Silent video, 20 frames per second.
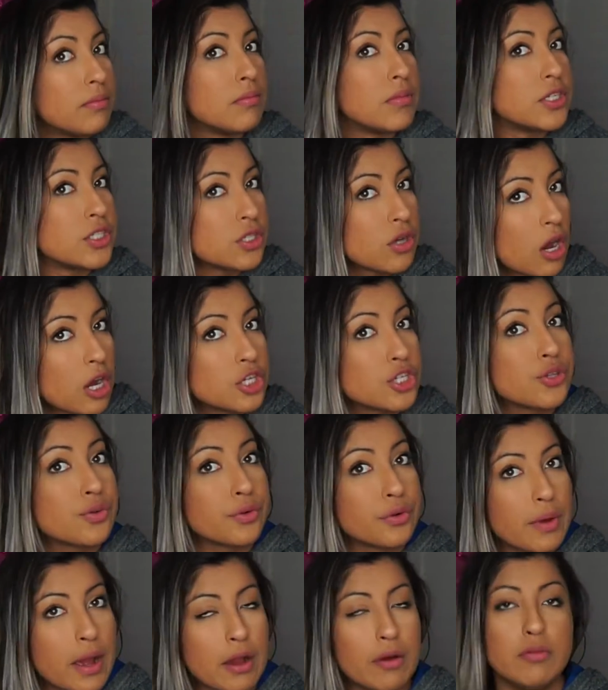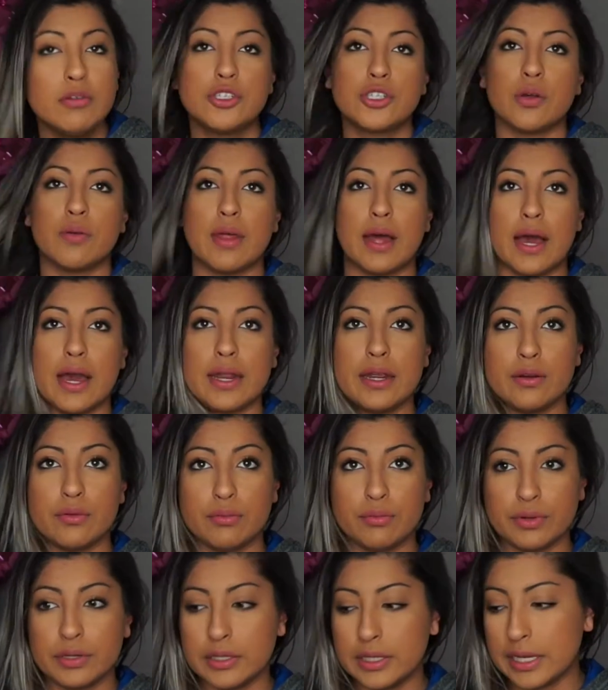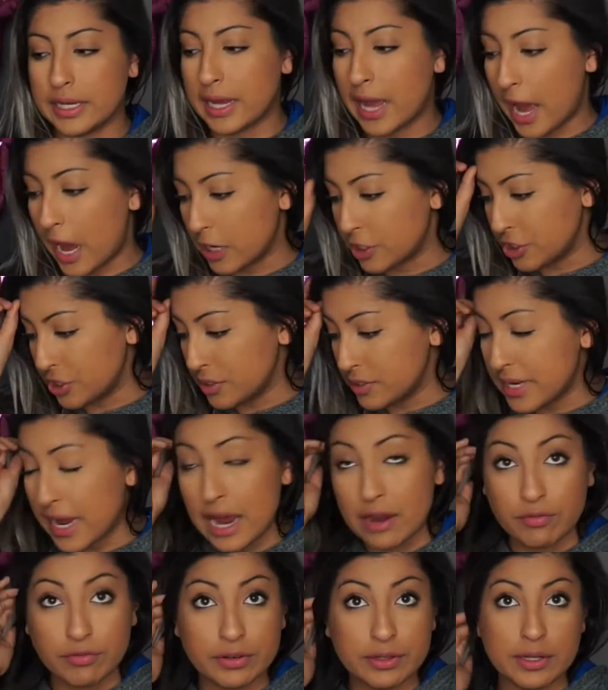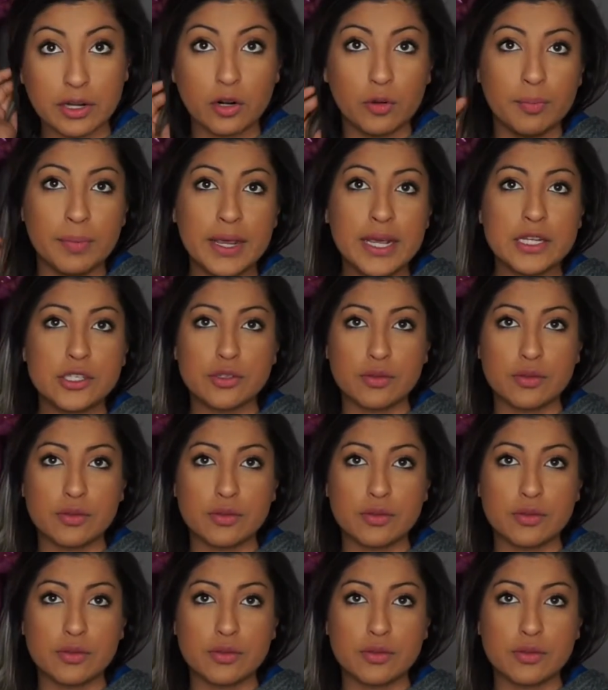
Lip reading: massage throughout so that it really catches every little bit,